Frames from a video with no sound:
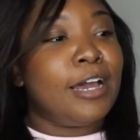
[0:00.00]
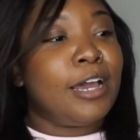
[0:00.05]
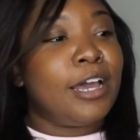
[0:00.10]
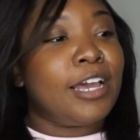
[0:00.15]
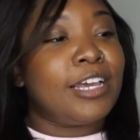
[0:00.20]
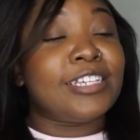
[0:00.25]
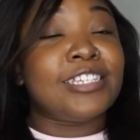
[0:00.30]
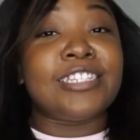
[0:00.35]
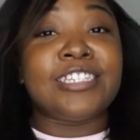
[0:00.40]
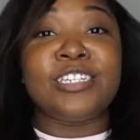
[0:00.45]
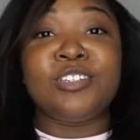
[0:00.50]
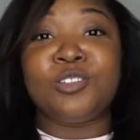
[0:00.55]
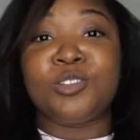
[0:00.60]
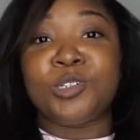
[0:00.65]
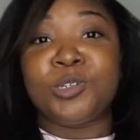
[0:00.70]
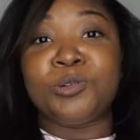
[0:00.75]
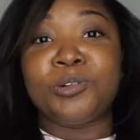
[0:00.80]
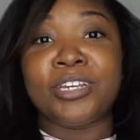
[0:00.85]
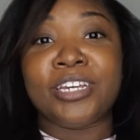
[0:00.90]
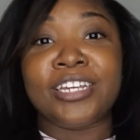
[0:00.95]
A C
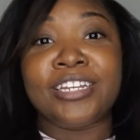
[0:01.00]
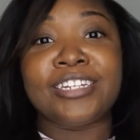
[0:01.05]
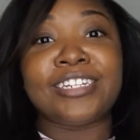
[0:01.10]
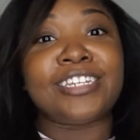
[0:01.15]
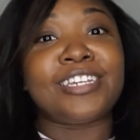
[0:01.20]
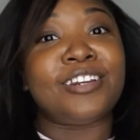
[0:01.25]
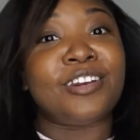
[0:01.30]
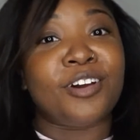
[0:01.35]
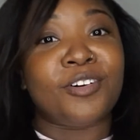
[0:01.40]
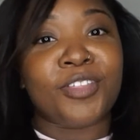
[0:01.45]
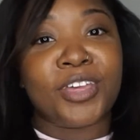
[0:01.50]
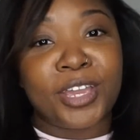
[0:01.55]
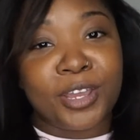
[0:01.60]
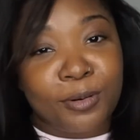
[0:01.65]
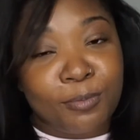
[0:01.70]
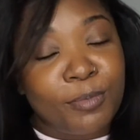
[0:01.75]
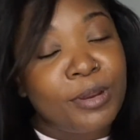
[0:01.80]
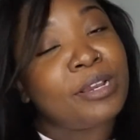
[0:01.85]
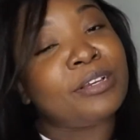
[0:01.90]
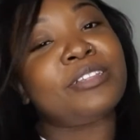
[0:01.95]
student, you know, they
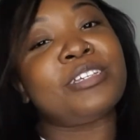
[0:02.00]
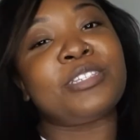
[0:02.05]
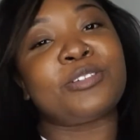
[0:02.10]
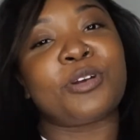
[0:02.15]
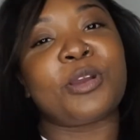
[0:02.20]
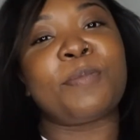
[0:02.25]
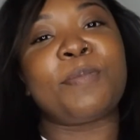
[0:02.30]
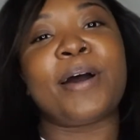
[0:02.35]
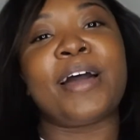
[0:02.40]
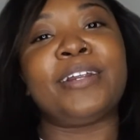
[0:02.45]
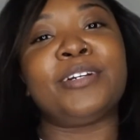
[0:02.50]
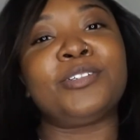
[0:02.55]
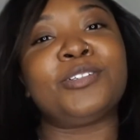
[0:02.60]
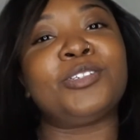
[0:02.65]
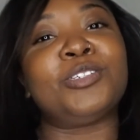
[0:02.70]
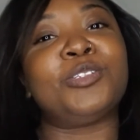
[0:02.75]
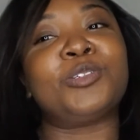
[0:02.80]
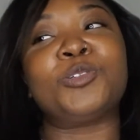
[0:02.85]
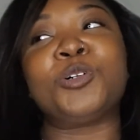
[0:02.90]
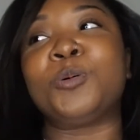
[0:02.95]
could barely scrape by in
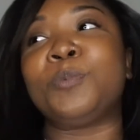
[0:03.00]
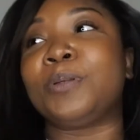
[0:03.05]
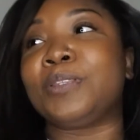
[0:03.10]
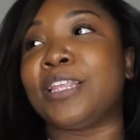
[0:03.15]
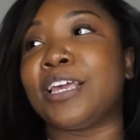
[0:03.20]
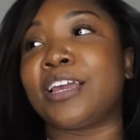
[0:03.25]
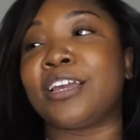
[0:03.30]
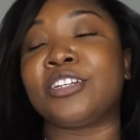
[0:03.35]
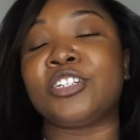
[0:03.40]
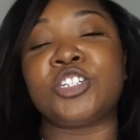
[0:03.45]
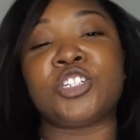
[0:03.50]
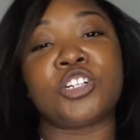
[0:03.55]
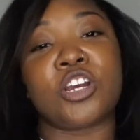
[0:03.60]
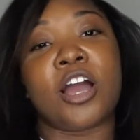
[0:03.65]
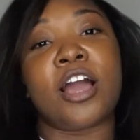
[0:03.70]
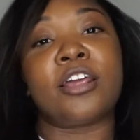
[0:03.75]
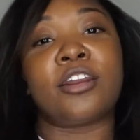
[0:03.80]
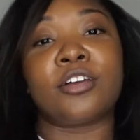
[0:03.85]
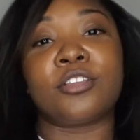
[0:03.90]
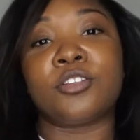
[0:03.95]
nursing school, but they could
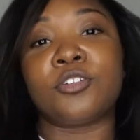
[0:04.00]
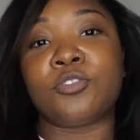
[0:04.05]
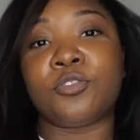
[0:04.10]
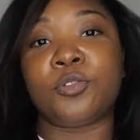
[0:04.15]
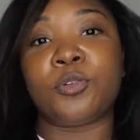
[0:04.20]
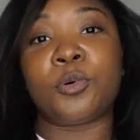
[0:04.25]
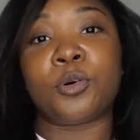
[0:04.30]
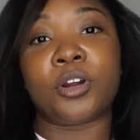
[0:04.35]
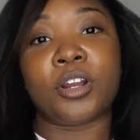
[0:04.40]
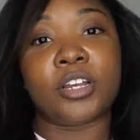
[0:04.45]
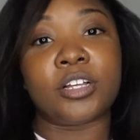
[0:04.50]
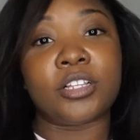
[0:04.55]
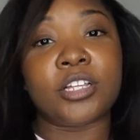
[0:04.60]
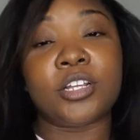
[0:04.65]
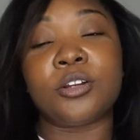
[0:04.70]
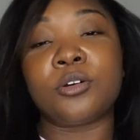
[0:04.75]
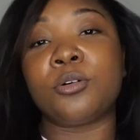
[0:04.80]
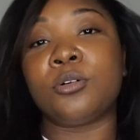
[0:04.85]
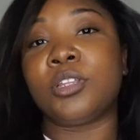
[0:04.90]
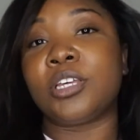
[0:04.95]
shine on the floor. In
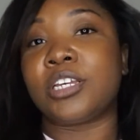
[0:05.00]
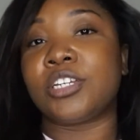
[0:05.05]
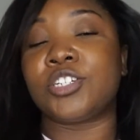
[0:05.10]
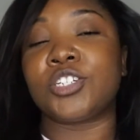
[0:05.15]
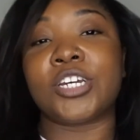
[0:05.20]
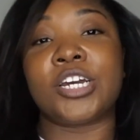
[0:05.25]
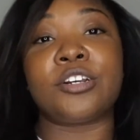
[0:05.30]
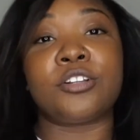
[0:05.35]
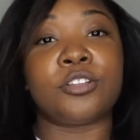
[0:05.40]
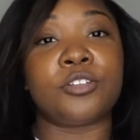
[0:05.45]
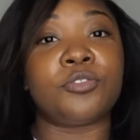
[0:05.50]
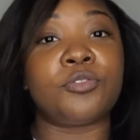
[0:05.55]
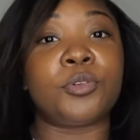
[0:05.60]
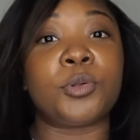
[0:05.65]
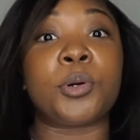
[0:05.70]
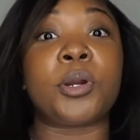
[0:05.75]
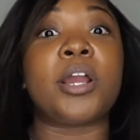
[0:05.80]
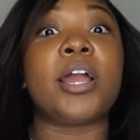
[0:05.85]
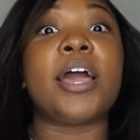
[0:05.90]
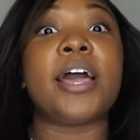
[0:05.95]
clinical, they could shine on the
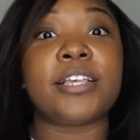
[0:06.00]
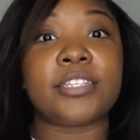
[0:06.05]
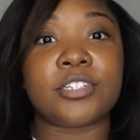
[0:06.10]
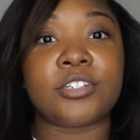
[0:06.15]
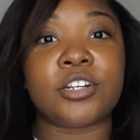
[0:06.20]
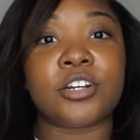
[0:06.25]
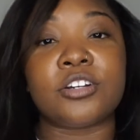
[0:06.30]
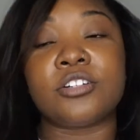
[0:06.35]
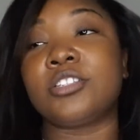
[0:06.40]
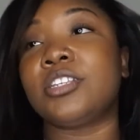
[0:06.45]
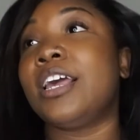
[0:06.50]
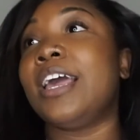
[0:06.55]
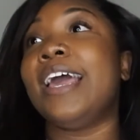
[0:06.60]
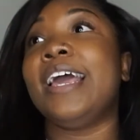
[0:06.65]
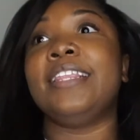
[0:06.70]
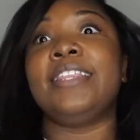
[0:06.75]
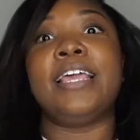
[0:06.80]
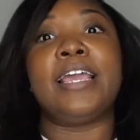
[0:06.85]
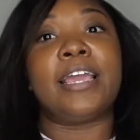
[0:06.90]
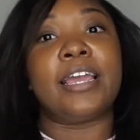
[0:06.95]
floor as a nurse.
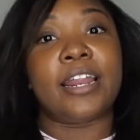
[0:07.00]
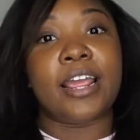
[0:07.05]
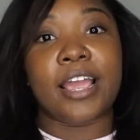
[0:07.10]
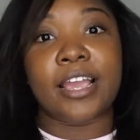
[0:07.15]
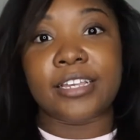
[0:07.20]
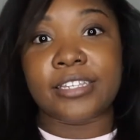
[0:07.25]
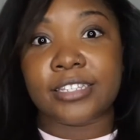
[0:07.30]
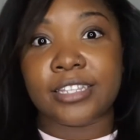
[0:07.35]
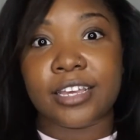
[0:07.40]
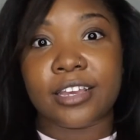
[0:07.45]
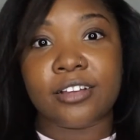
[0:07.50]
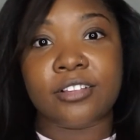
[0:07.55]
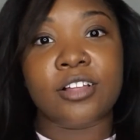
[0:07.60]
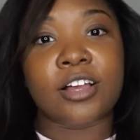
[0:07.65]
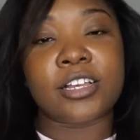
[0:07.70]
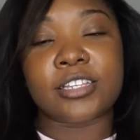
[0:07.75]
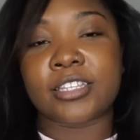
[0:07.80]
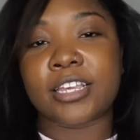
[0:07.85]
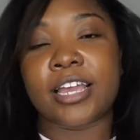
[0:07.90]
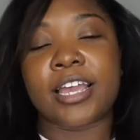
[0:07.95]
They could ace the
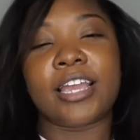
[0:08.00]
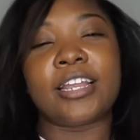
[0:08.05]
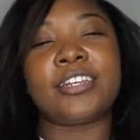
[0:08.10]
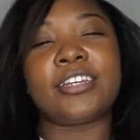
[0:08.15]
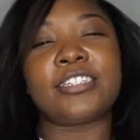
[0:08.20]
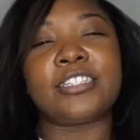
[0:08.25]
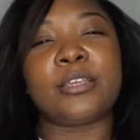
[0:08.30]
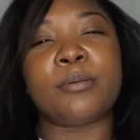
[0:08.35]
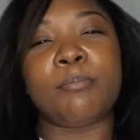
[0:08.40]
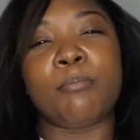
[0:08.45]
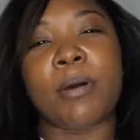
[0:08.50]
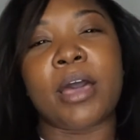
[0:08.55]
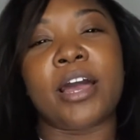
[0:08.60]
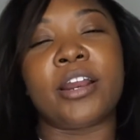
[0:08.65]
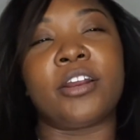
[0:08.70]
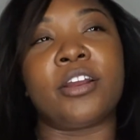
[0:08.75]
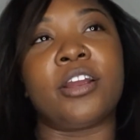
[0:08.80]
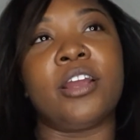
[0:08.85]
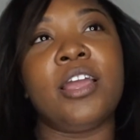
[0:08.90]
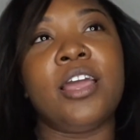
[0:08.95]
NCLEX. Like, it doesn't
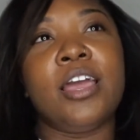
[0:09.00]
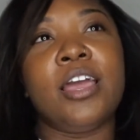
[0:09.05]
matter.